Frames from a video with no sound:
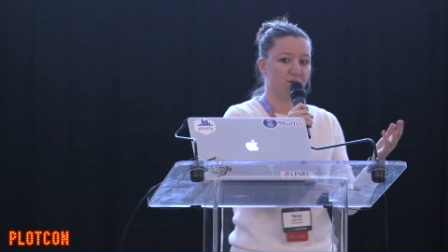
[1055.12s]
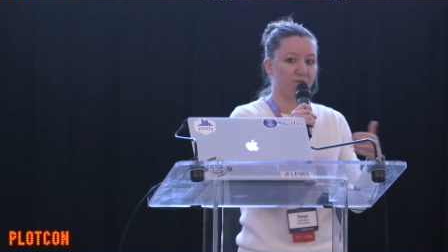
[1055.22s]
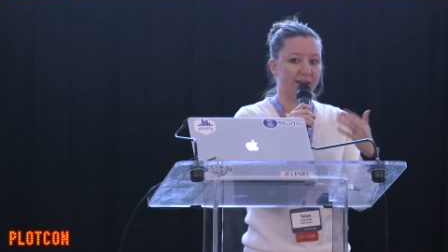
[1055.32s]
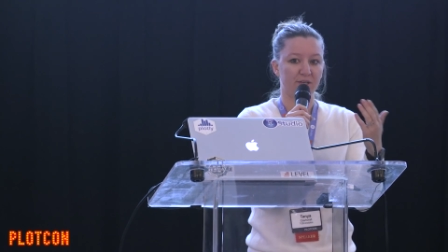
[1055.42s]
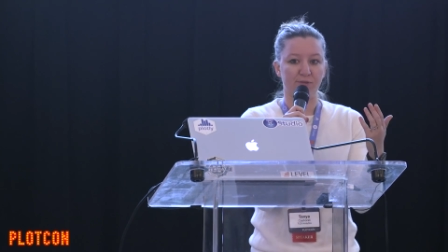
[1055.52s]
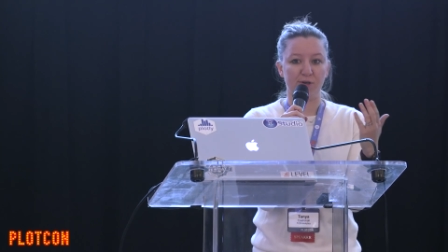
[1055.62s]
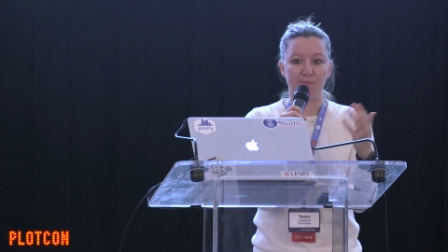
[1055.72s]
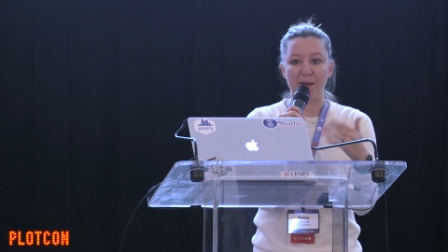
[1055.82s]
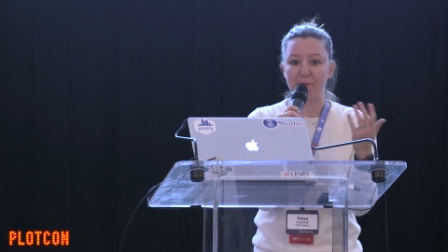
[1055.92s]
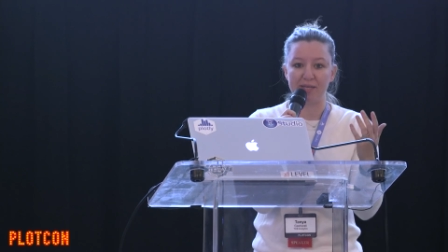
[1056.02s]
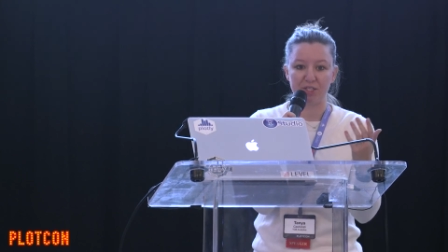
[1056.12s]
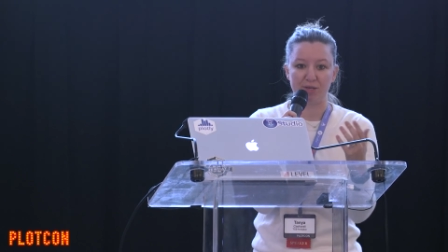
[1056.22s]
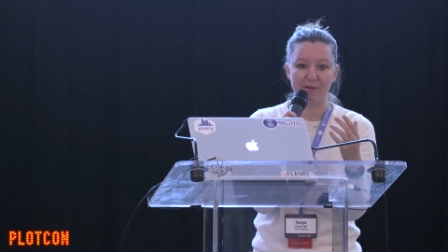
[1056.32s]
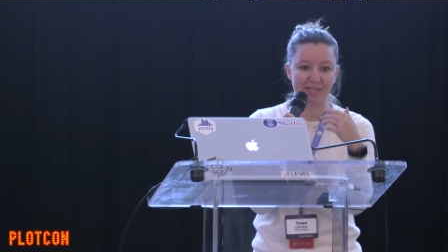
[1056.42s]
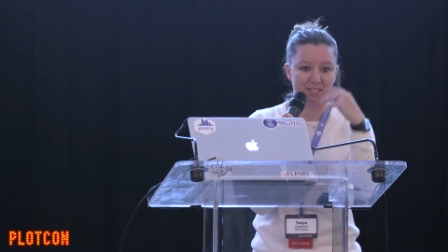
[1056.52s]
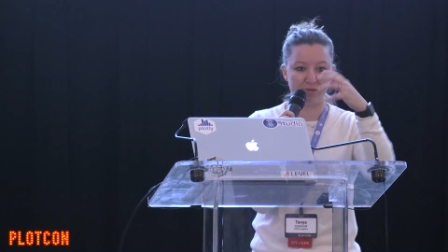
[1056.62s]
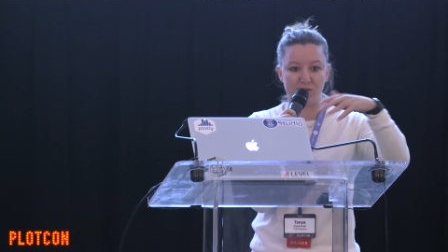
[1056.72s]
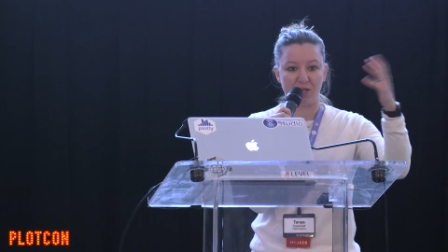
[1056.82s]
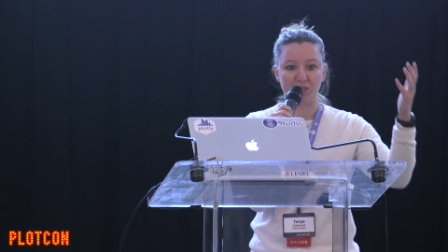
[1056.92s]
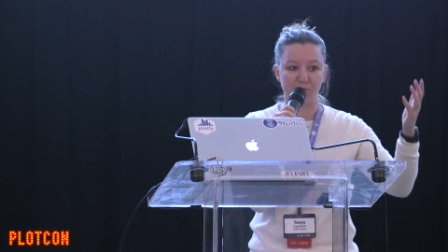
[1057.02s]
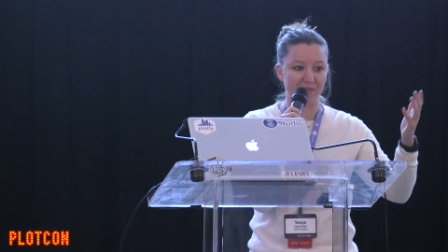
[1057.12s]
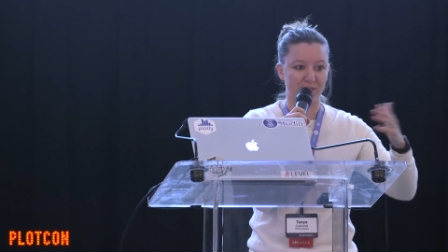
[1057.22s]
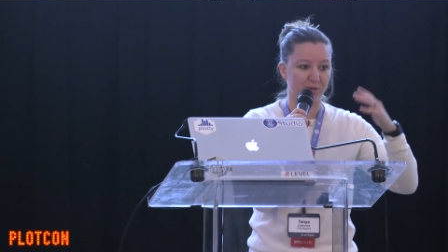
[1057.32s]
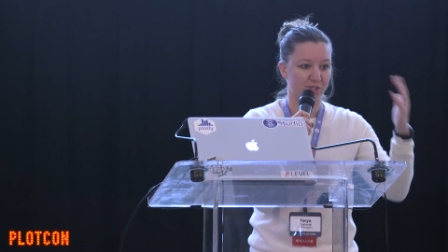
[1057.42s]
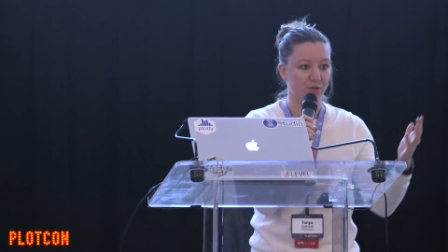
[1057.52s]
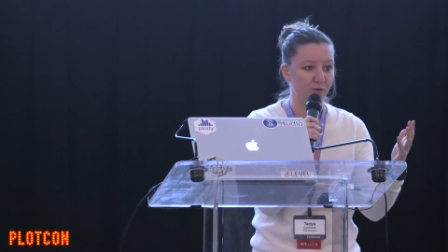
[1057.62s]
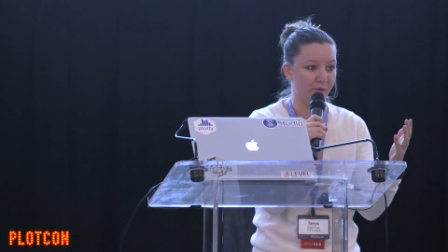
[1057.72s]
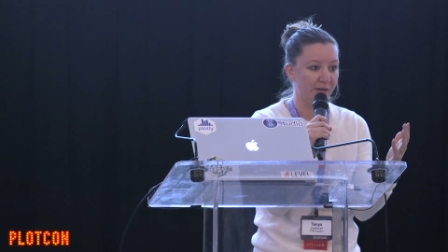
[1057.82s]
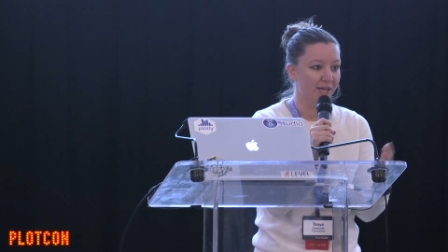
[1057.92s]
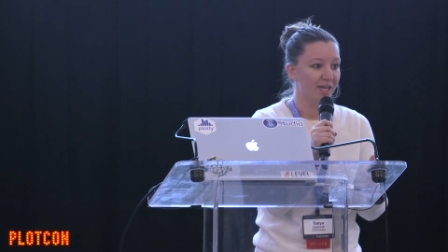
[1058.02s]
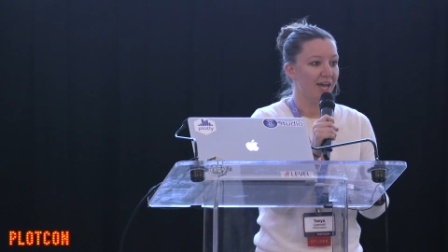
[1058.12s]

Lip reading: correct for population because these results will be so skewed.